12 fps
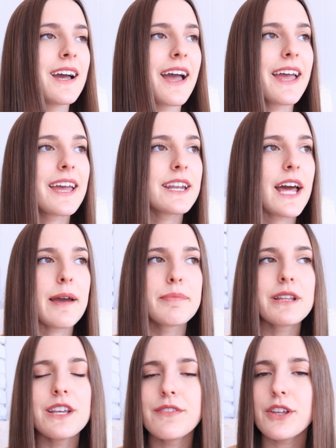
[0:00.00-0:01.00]
And I
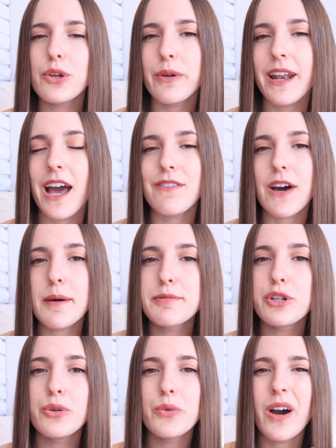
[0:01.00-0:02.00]
believe that you can have up
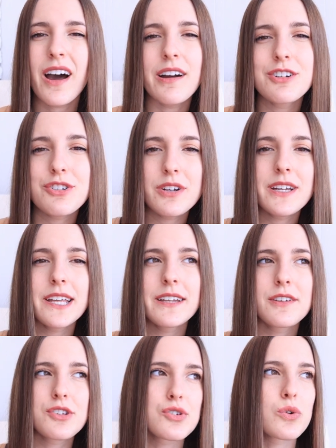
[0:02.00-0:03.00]
to
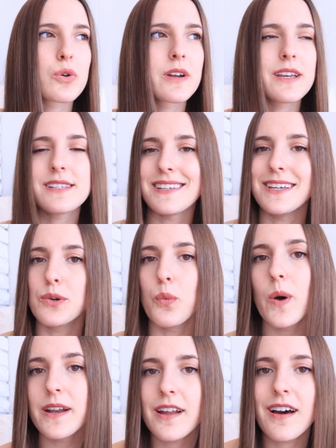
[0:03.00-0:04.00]
100 stories in
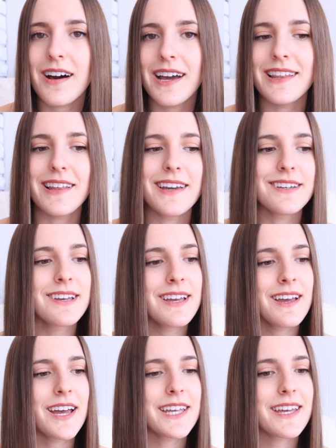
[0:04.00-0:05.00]
one highlight,
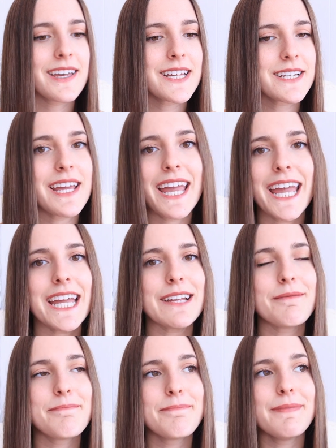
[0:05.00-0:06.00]
and
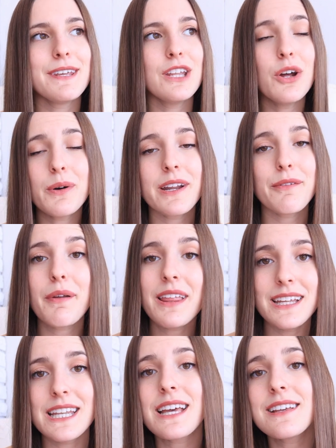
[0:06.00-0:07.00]
you know what it
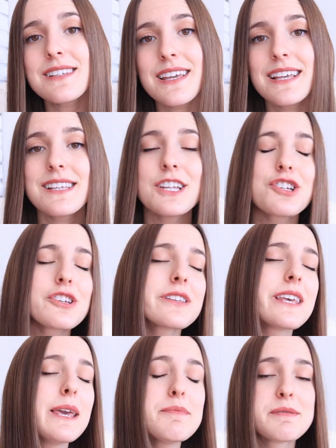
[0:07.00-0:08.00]
really does is it just
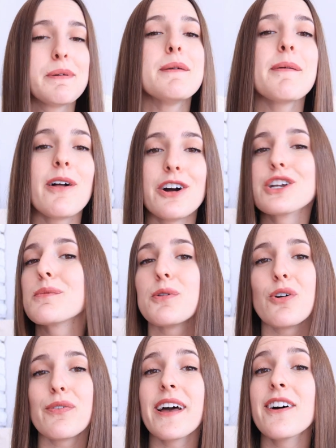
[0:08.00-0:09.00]
keeps people on your
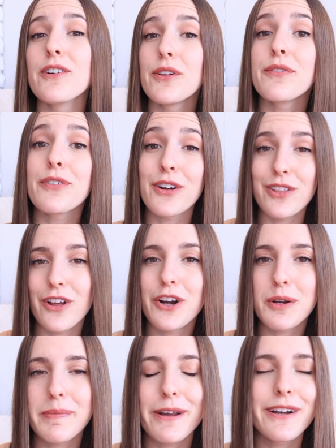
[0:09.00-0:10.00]
profile for a
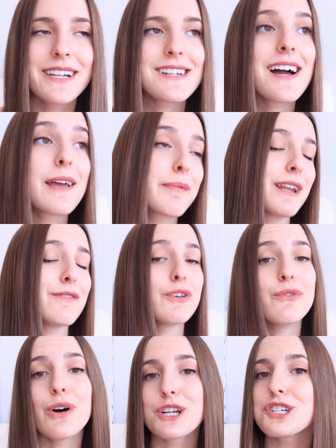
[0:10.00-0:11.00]
longer period of time. And if you
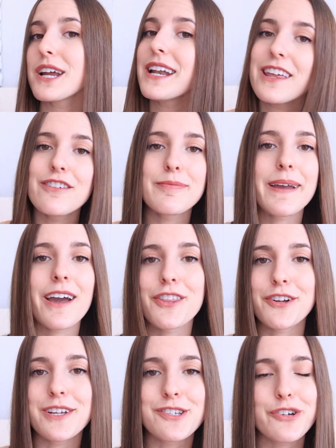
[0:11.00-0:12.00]
watch any of my
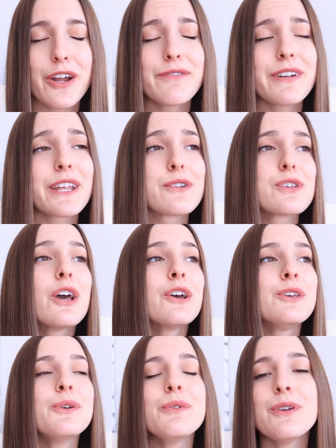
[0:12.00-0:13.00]
other Instagram videos,
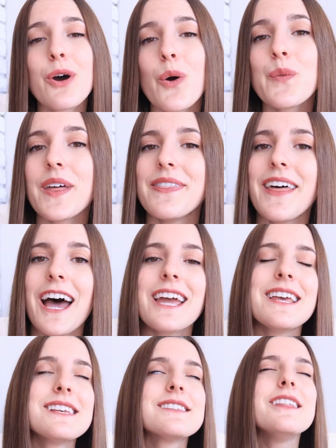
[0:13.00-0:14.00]
you know that that
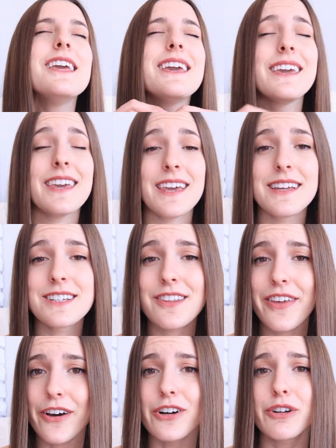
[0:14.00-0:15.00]
is the key to
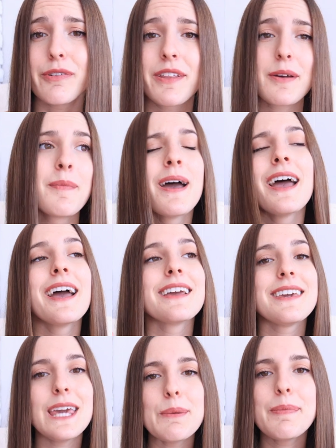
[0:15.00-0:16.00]
the algorithm.
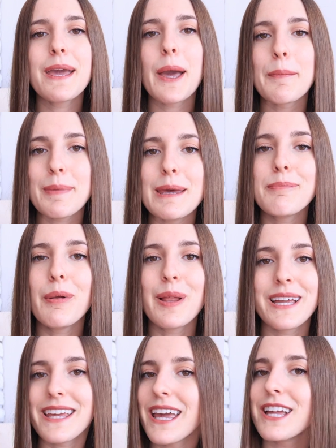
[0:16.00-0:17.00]
Keeping people
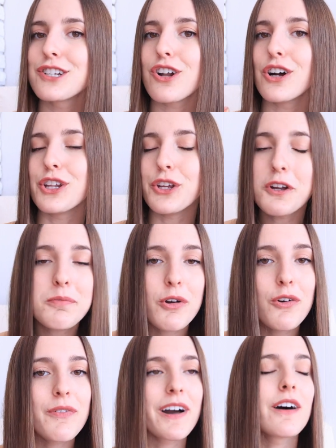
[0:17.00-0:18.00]
engaged on your
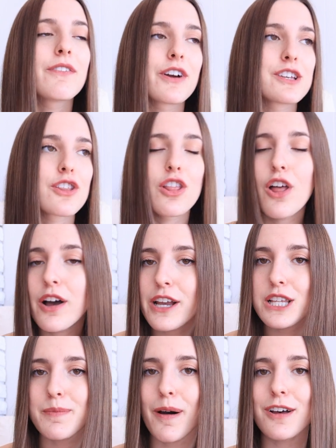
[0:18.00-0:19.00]
profile for as long
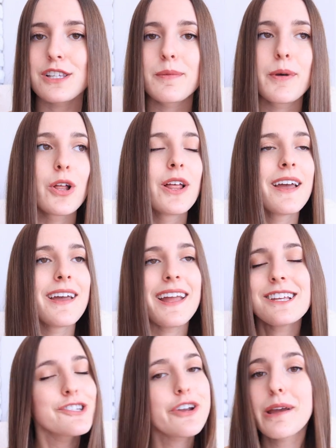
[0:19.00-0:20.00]
as possible.
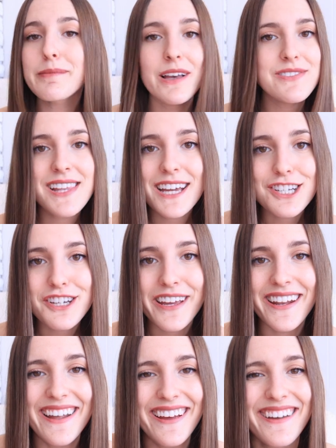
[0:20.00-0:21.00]
Instagram loves that
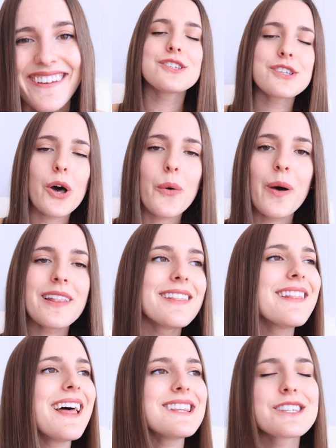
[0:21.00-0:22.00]
shit. So
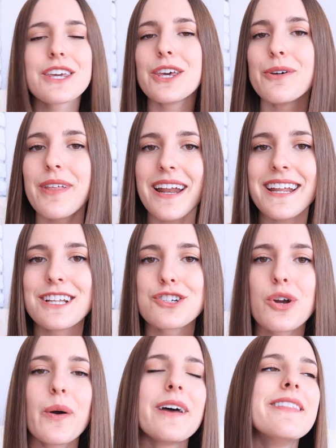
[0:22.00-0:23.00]
let's cue that
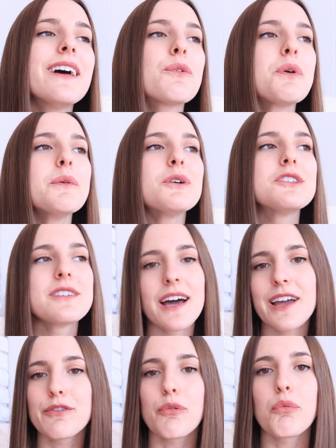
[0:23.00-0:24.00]
intro and then we will
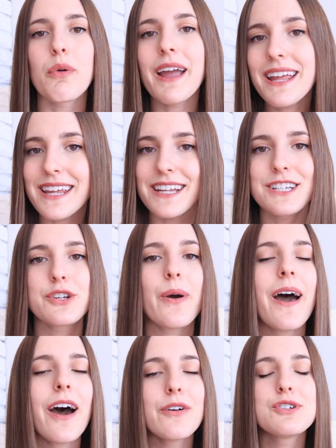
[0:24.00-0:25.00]
dive right into
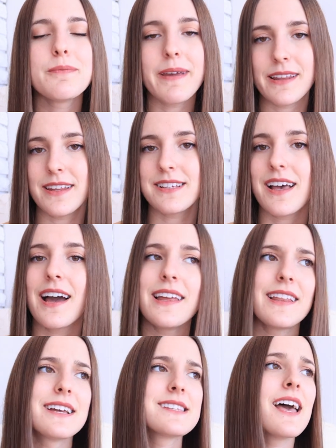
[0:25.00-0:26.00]
how to make these
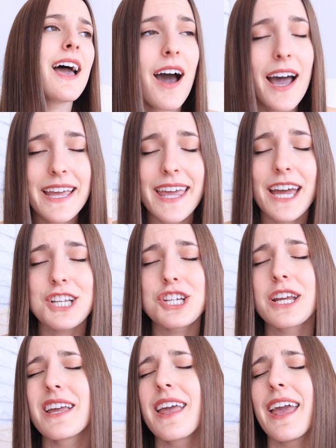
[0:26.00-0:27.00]
highlights
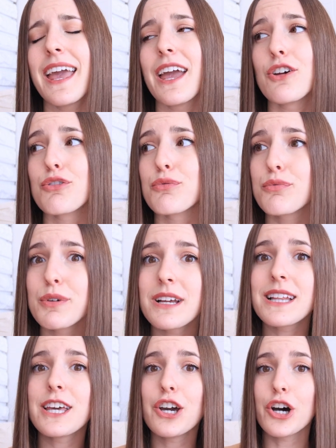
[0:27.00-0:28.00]
eye-catching and
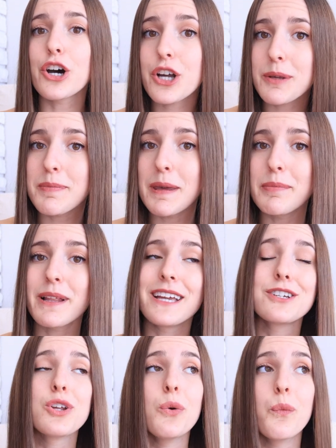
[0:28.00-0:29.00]
really hook people
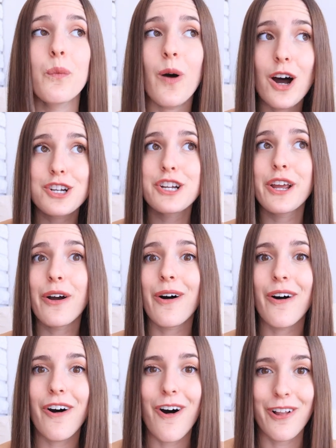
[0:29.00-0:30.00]
into watching
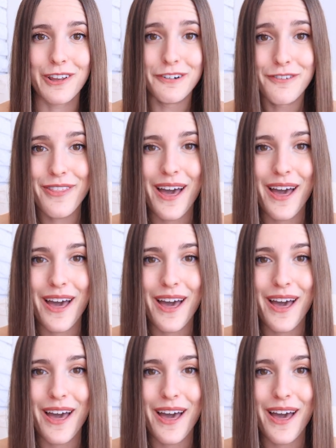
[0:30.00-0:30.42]
all of